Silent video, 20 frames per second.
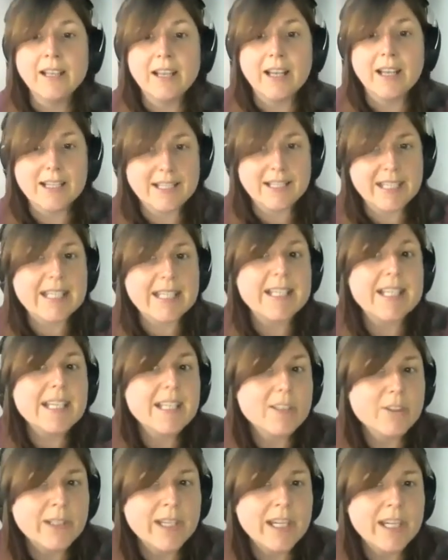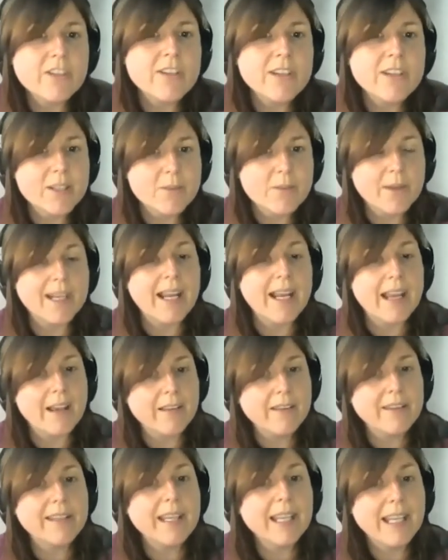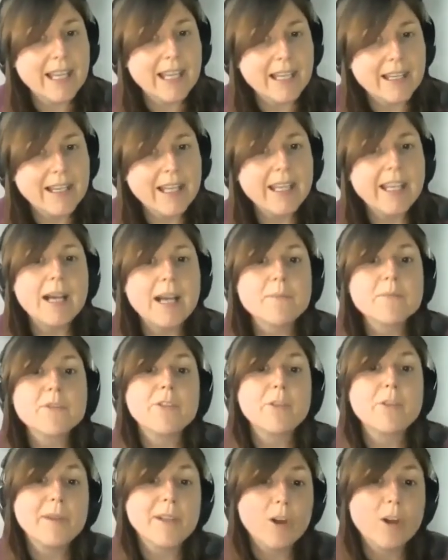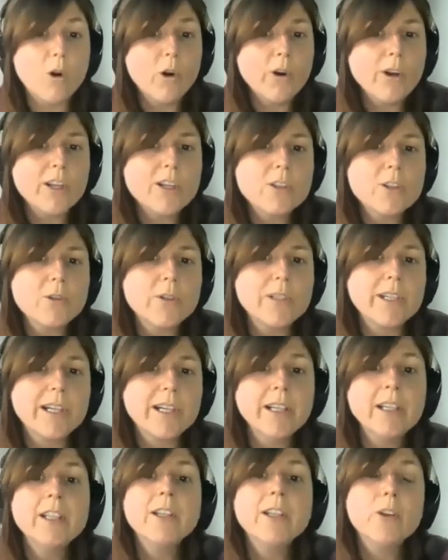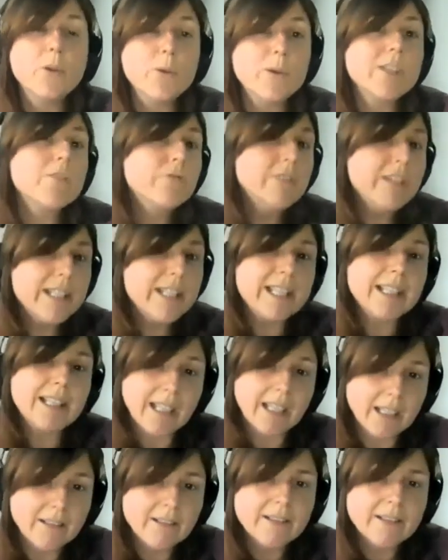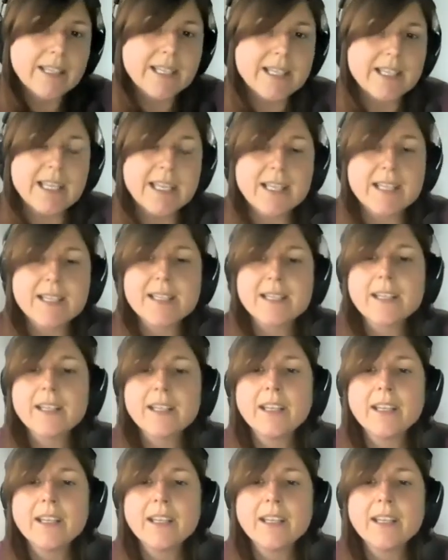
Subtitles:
as deceased donation is when a healthy kidney comes from an organ donor who is recently deceased.